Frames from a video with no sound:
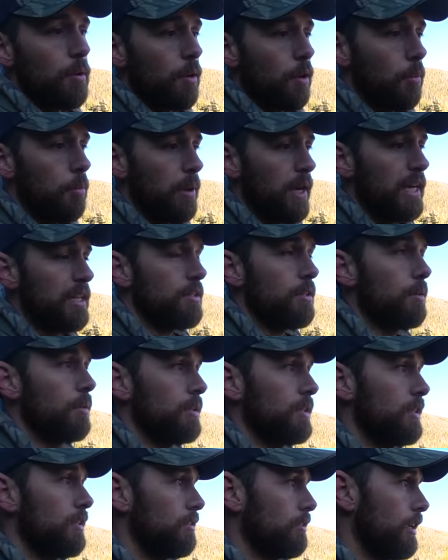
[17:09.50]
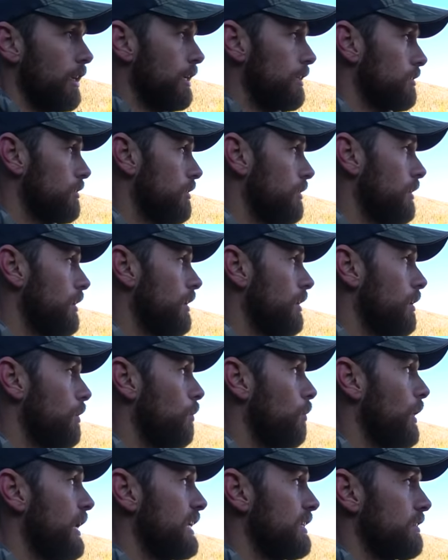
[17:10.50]
real patient with these things
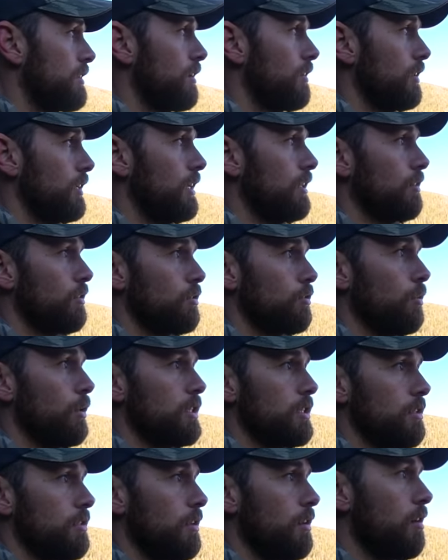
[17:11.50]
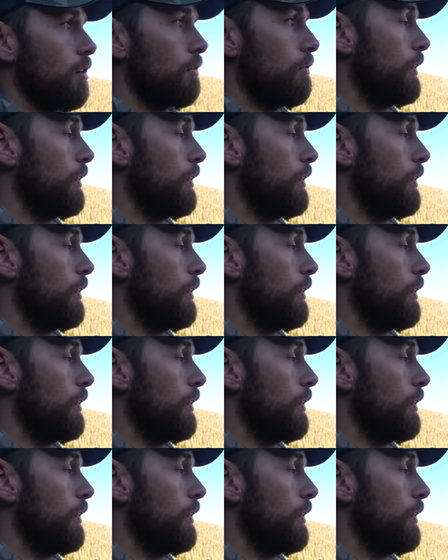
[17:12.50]
and wait until it either switches in our